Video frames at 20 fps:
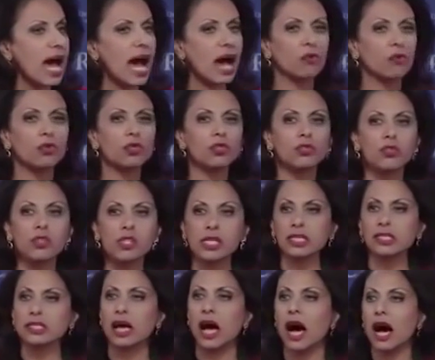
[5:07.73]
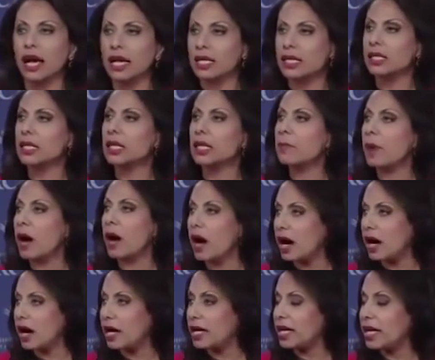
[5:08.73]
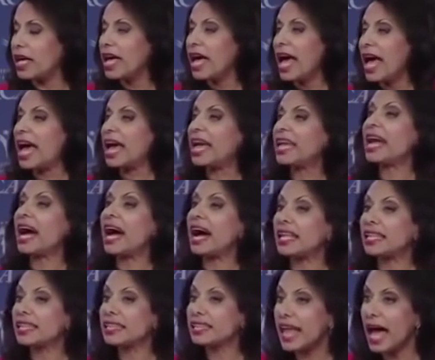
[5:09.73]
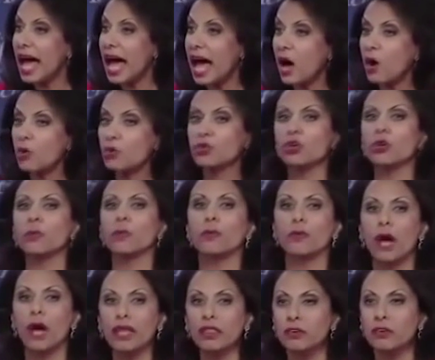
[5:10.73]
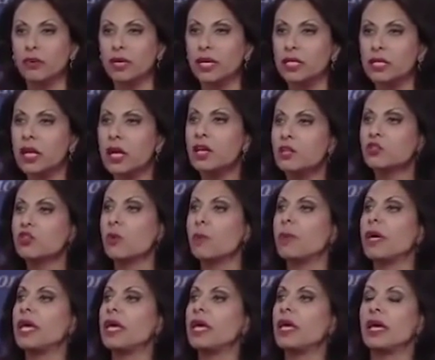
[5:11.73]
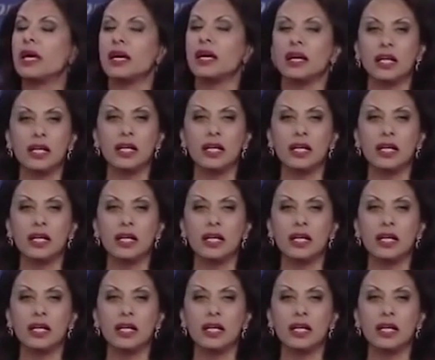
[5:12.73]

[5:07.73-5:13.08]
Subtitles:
how could you sit idly by and allow your brethren to